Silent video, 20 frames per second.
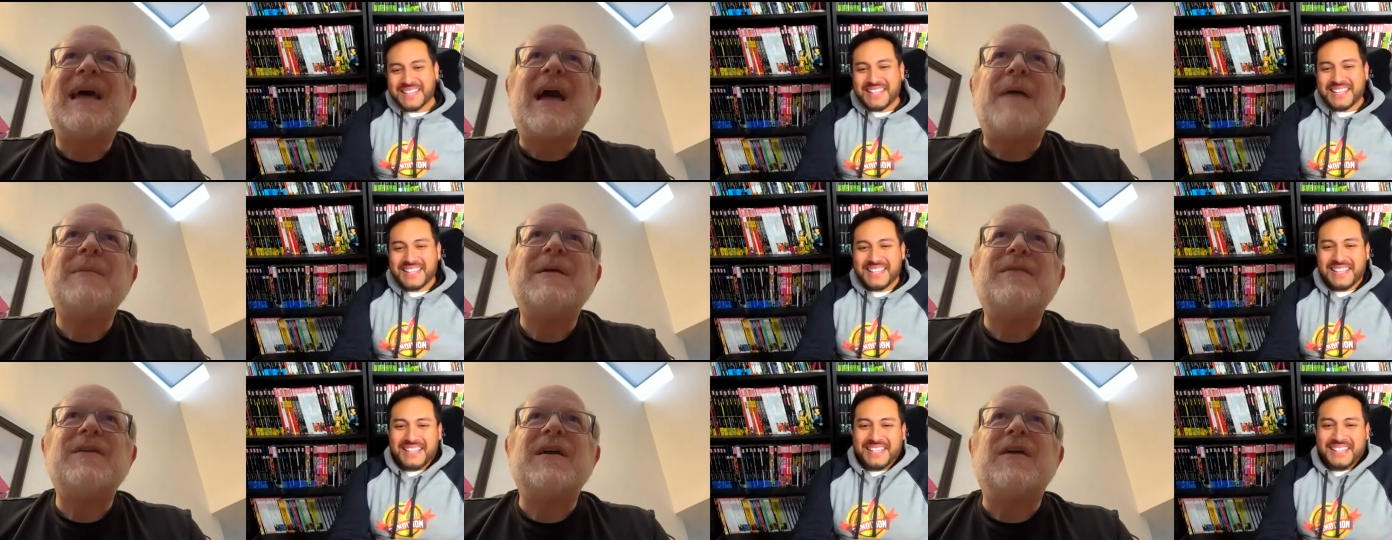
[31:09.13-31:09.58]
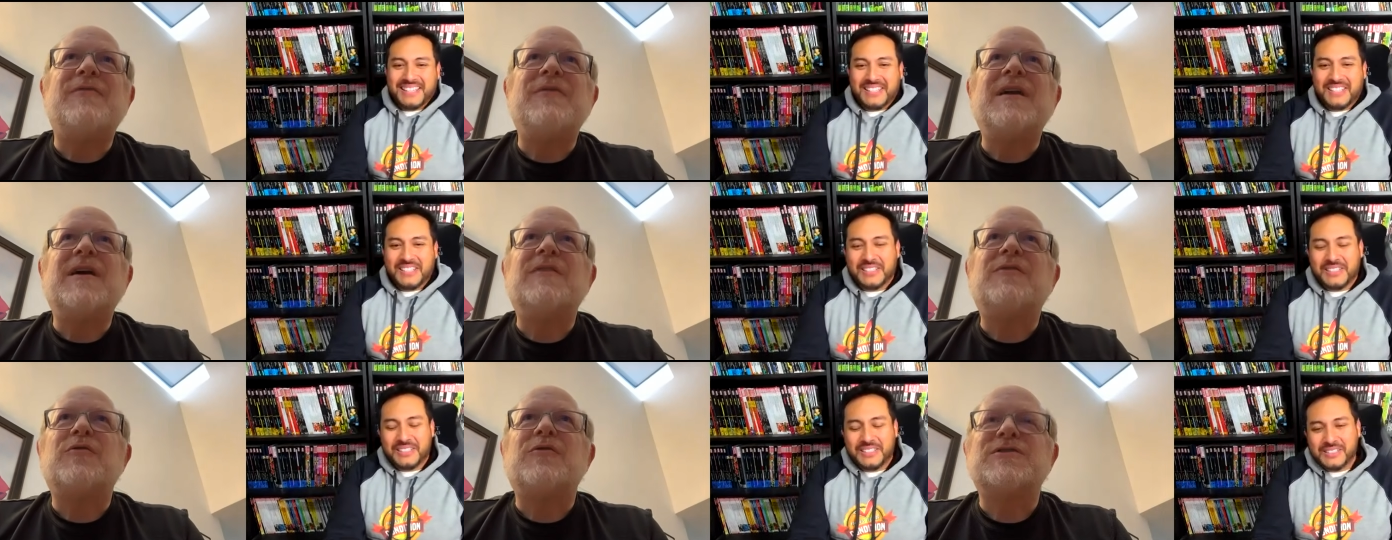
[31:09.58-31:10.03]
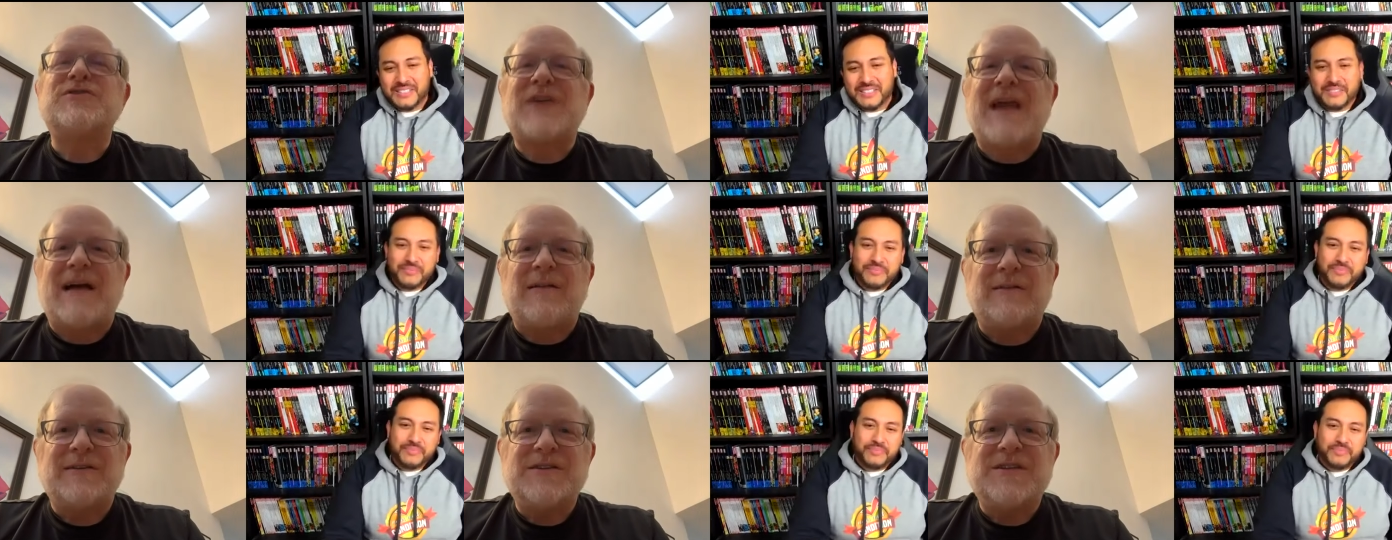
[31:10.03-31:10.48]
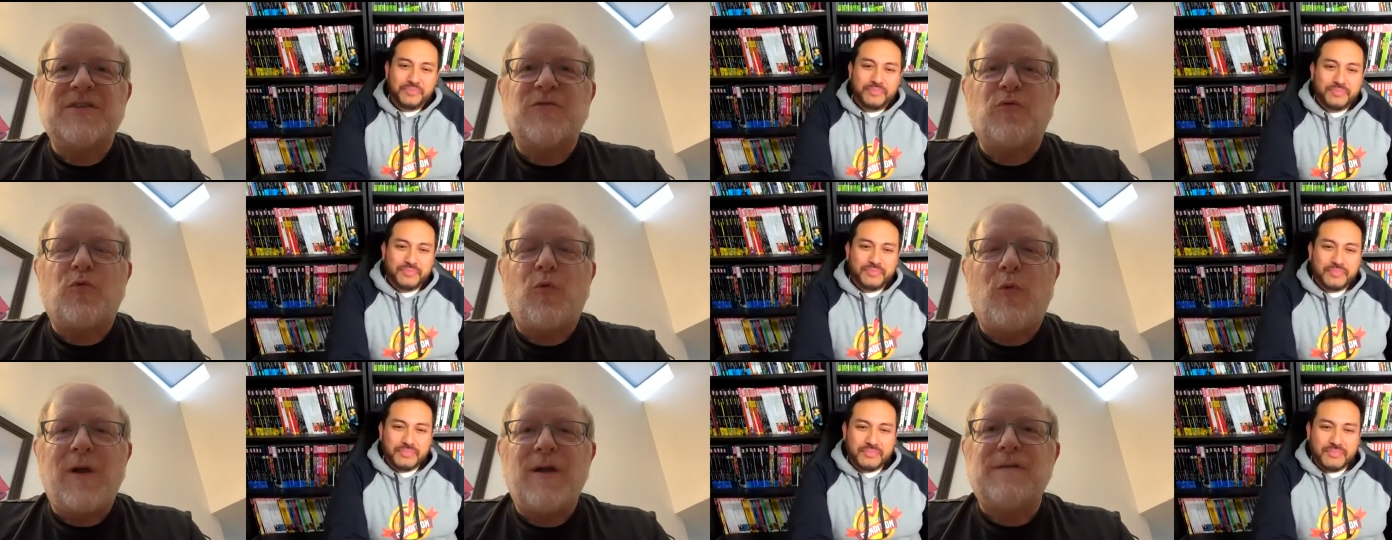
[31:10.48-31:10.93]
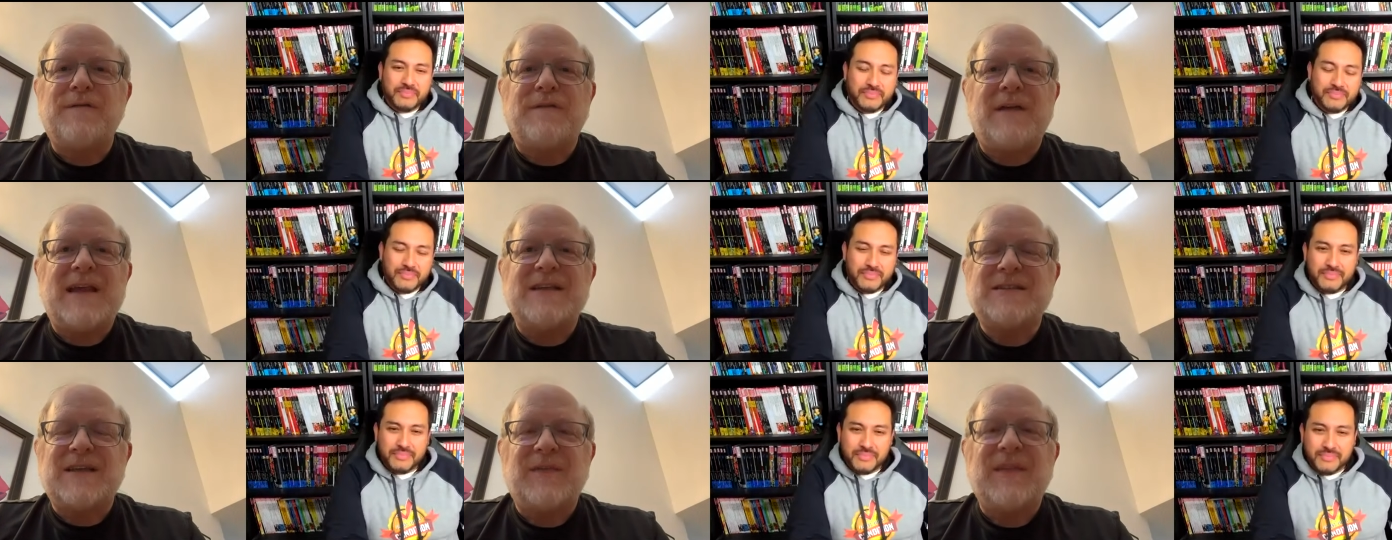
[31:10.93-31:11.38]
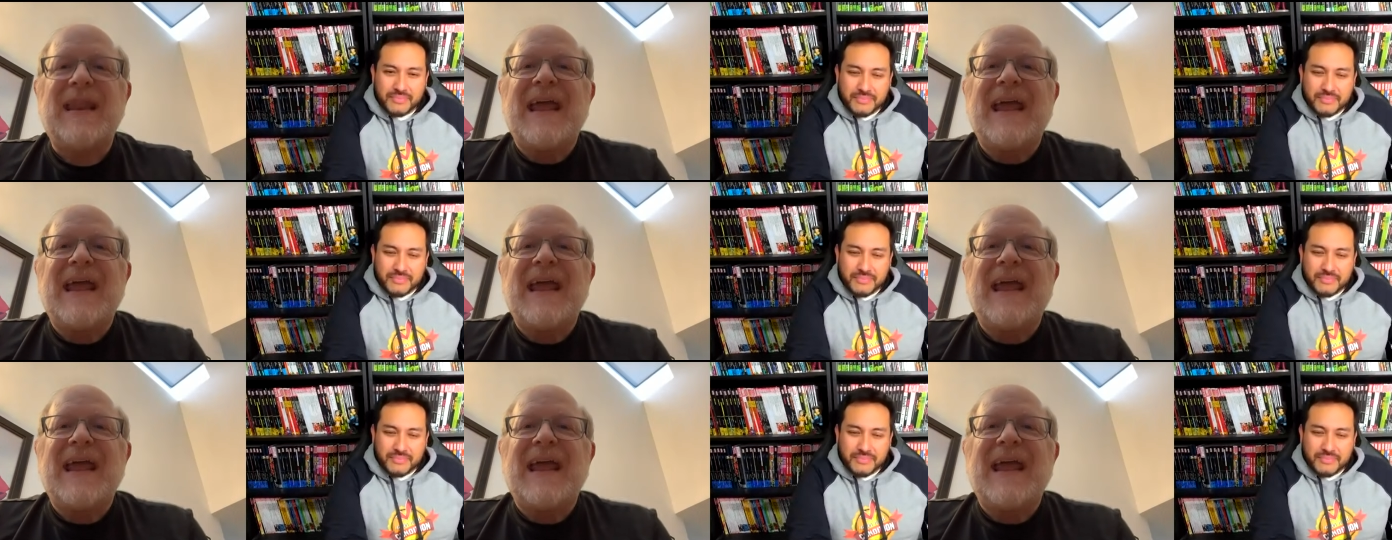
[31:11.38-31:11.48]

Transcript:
Speaker 1: I mean, the, the other challenge that we're facing,